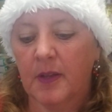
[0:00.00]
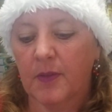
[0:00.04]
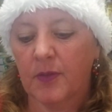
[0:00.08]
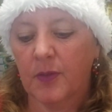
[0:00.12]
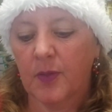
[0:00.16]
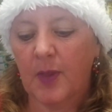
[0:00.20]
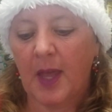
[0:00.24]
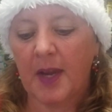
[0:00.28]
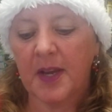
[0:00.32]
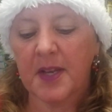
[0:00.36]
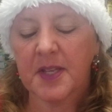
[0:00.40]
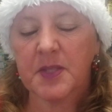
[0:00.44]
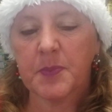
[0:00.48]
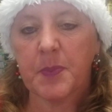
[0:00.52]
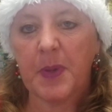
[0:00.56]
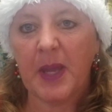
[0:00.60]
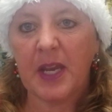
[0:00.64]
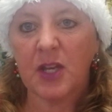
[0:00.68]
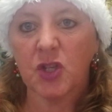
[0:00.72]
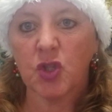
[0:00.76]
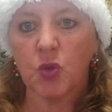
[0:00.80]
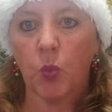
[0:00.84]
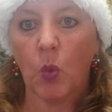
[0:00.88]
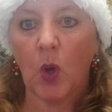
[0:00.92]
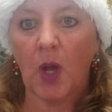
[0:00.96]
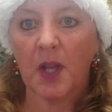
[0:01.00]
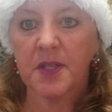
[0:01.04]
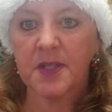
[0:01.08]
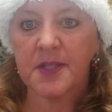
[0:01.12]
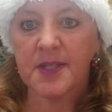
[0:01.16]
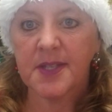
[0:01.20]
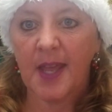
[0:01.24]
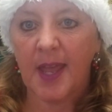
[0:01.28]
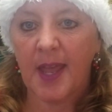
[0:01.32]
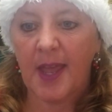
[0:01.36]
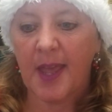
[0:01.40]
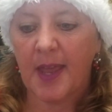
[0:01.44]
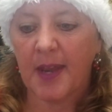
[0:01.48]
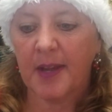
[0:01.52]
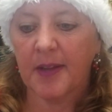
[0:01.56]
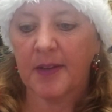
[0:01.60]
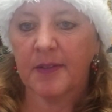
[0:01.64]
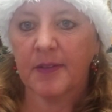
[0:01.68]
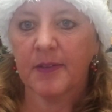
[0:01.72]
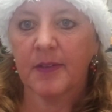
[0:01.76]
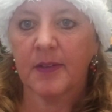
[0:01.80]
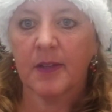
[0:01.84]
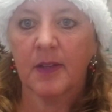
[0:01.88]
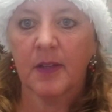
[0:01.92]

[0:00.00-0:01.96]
and that is page 110.